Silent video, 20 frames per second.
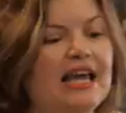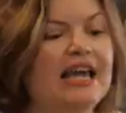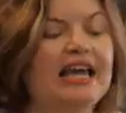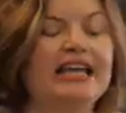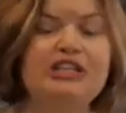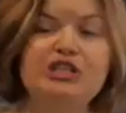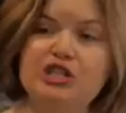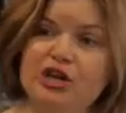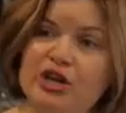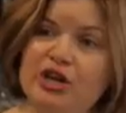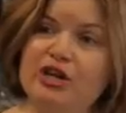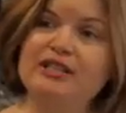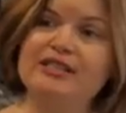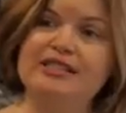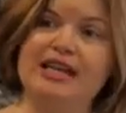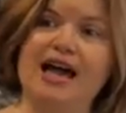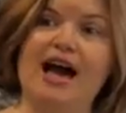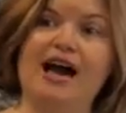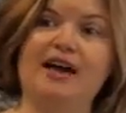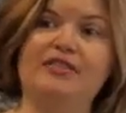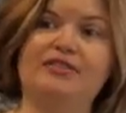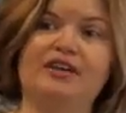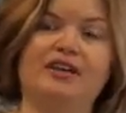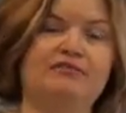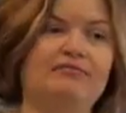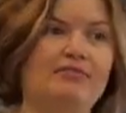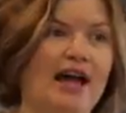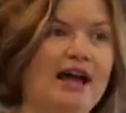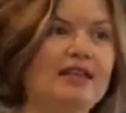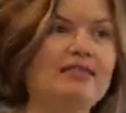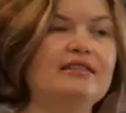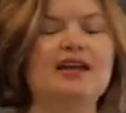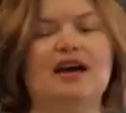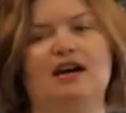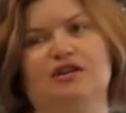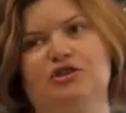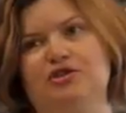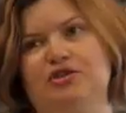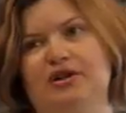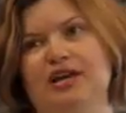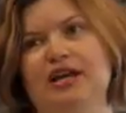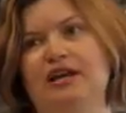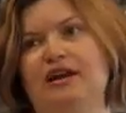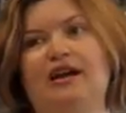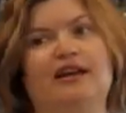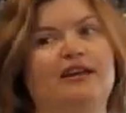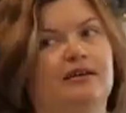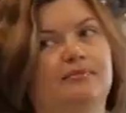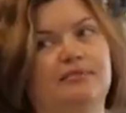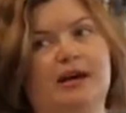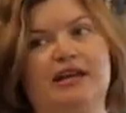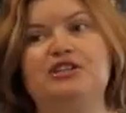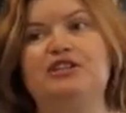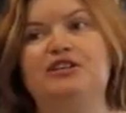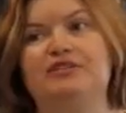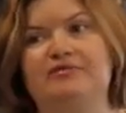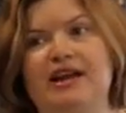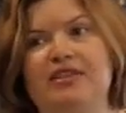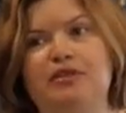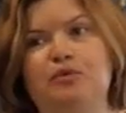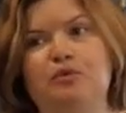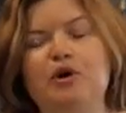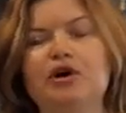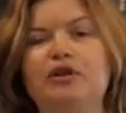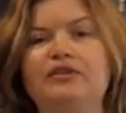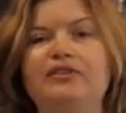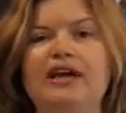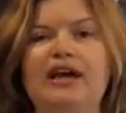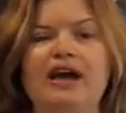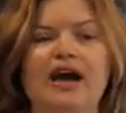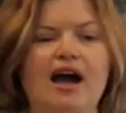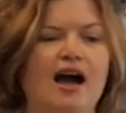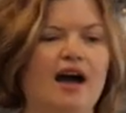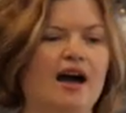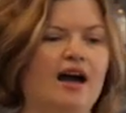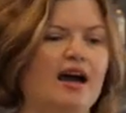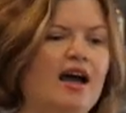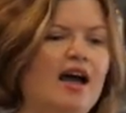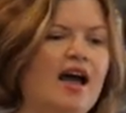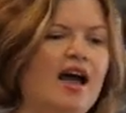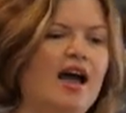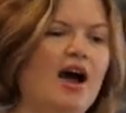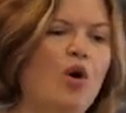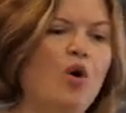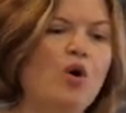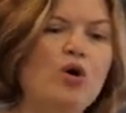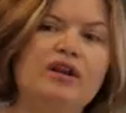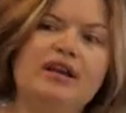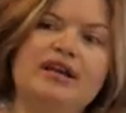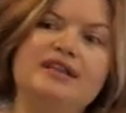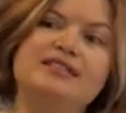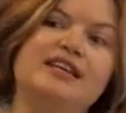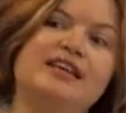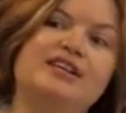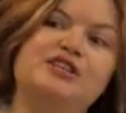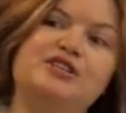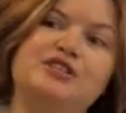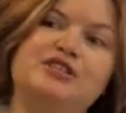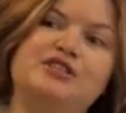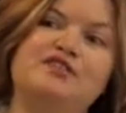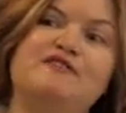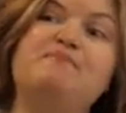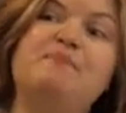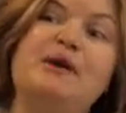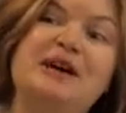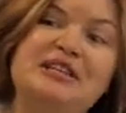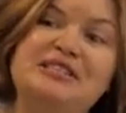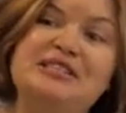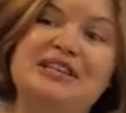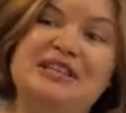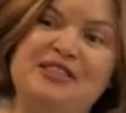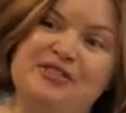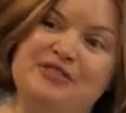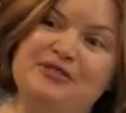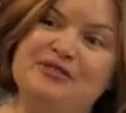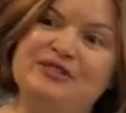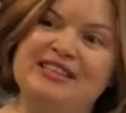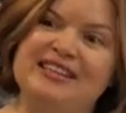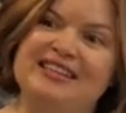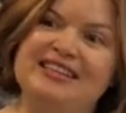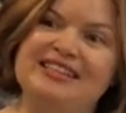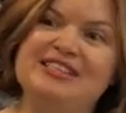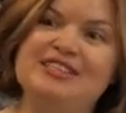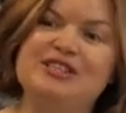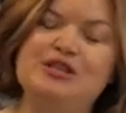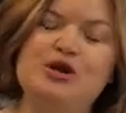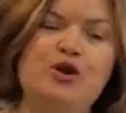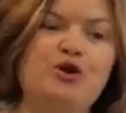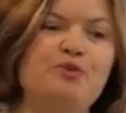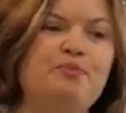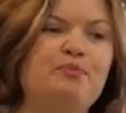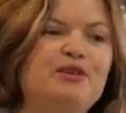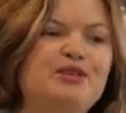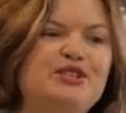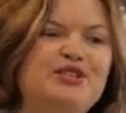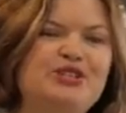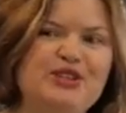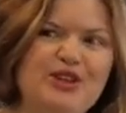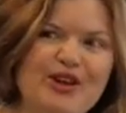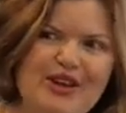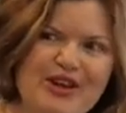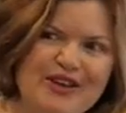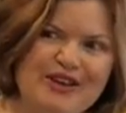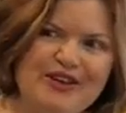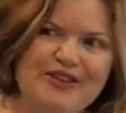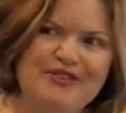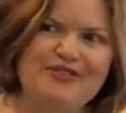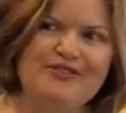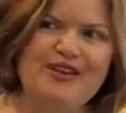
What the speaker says: It turns out that around the country, and I imagine around the world, there are organisations of bus enthusiasts who preserve